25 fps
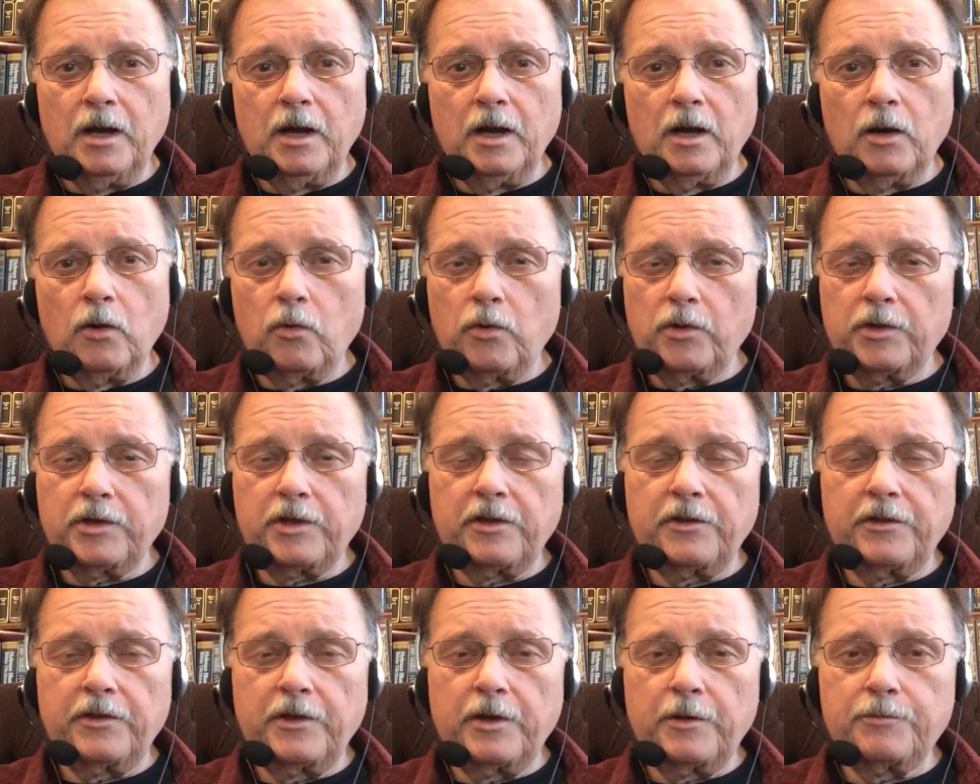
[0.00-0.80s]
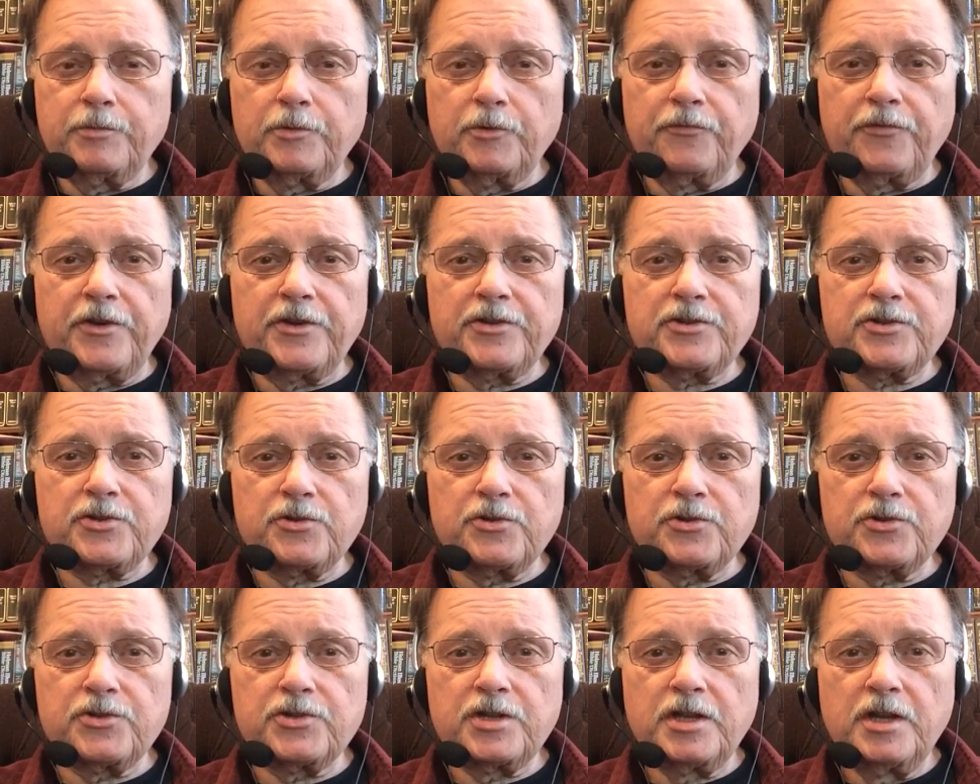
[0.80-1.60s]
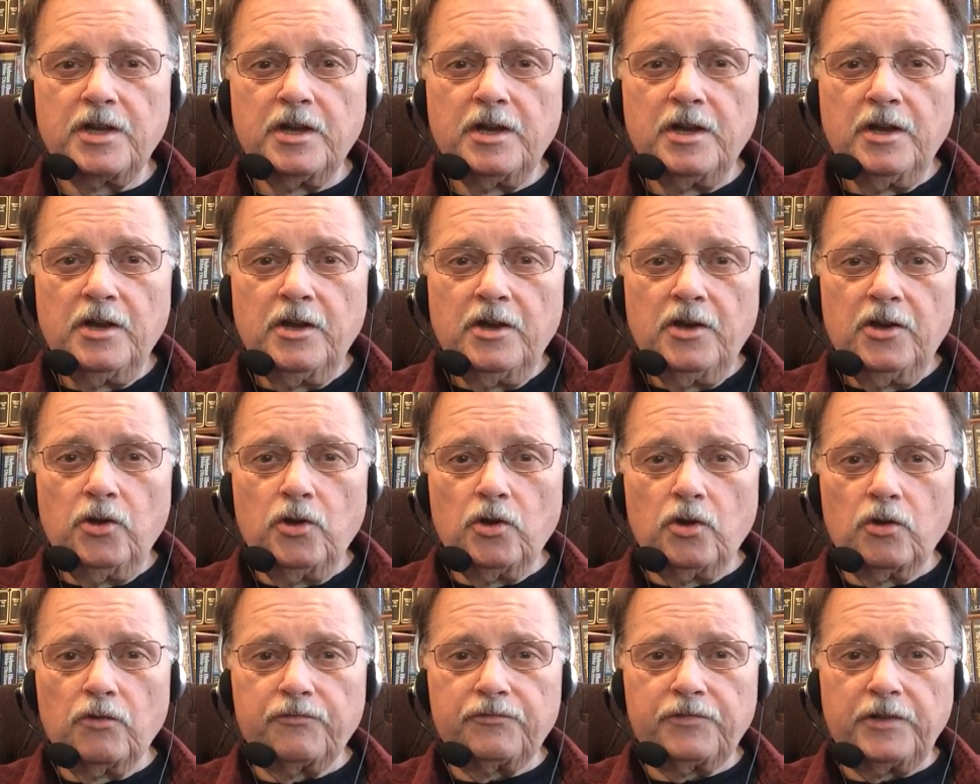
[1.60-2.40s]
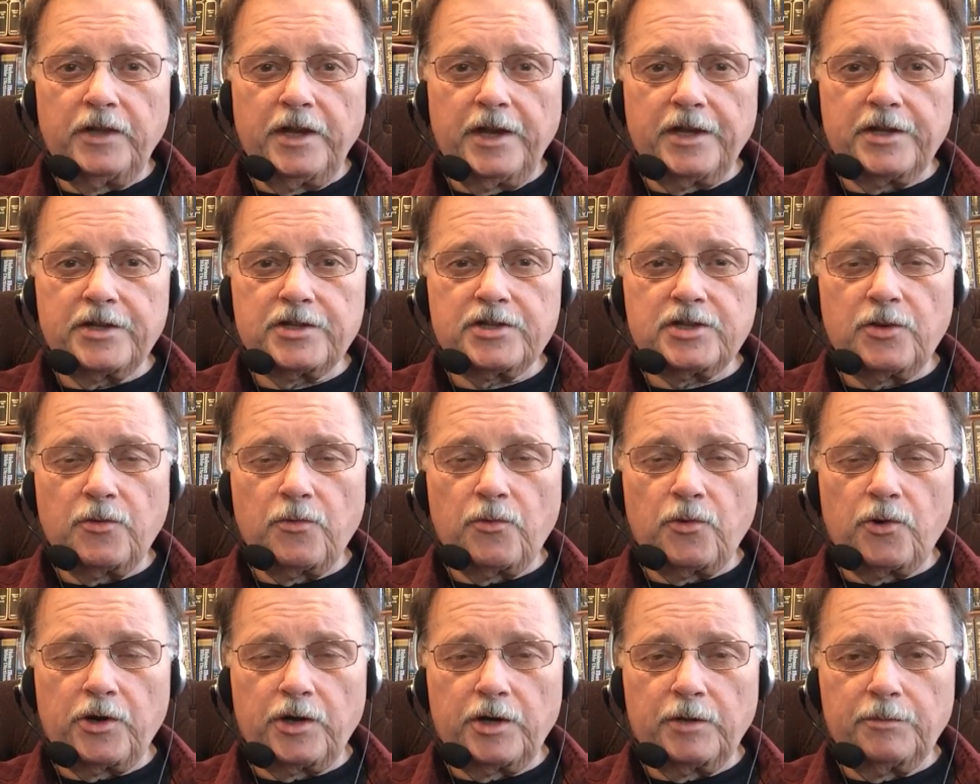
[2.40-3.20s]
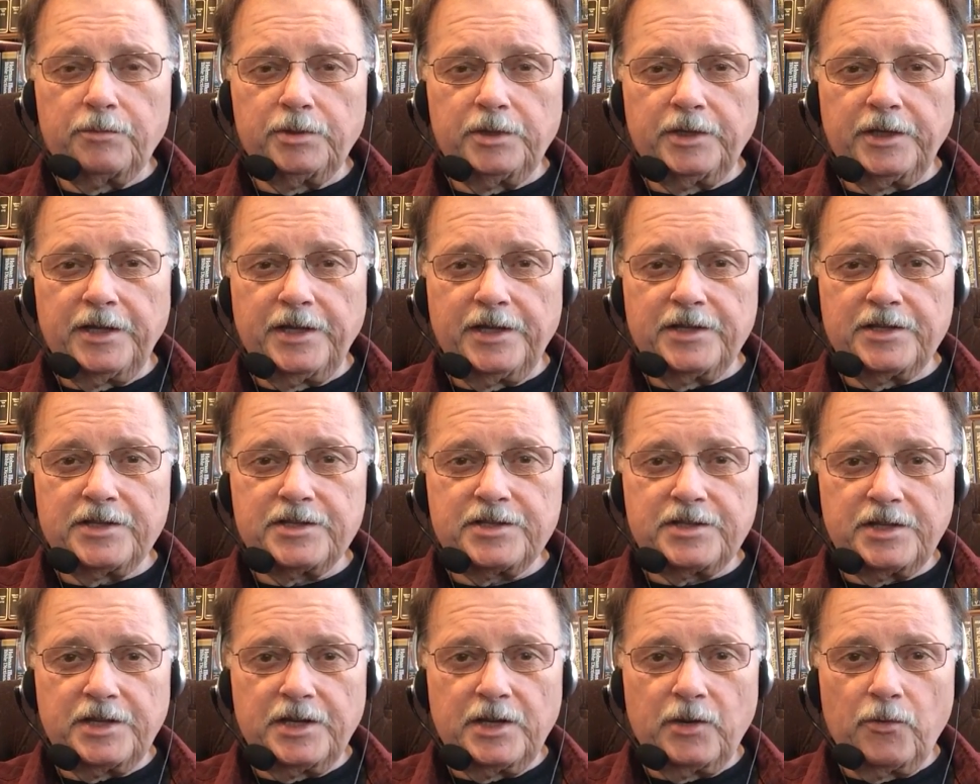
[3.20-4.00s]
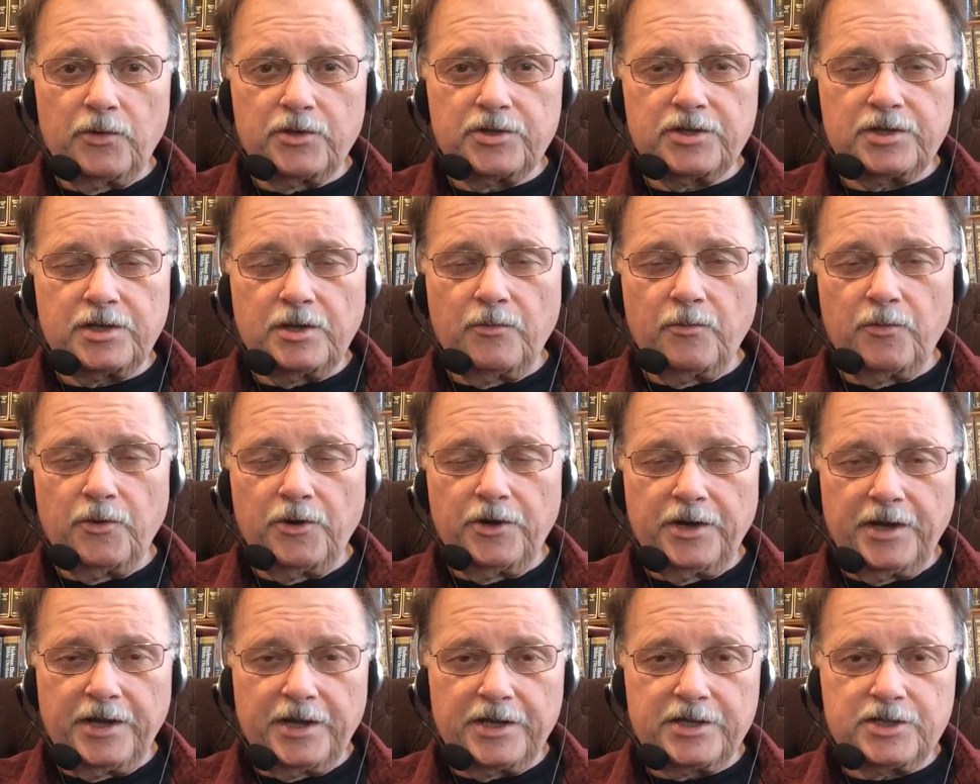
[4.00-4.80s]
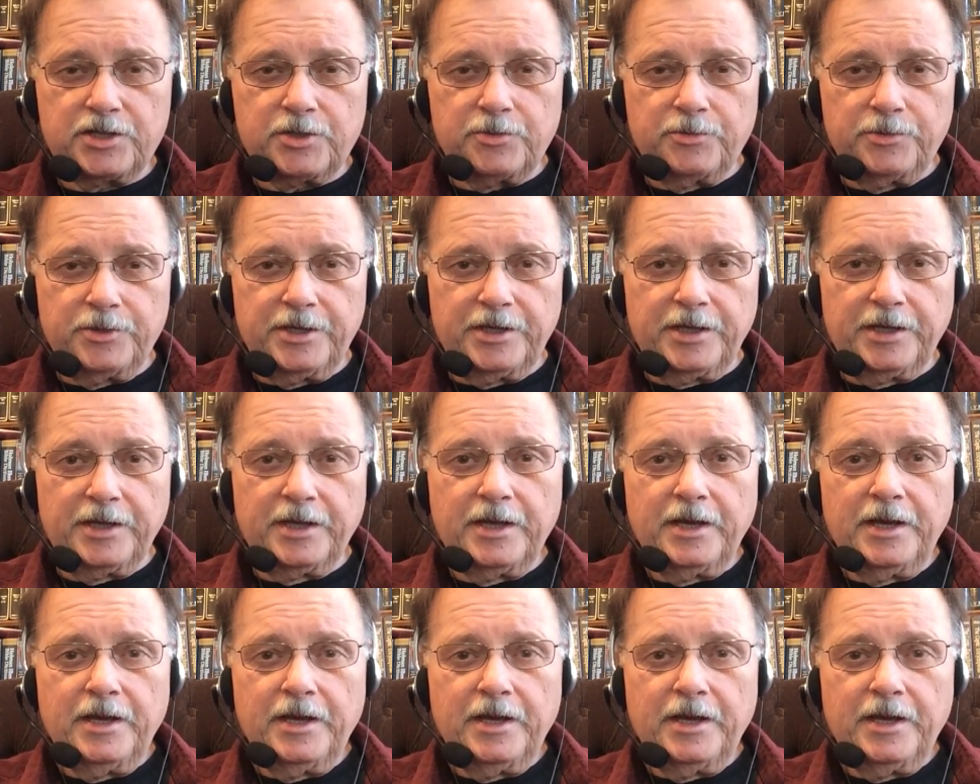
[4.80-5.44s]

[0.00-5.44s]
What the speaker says: or whether they're professors who are flying somewhere on a plane sitting somewhere next to me.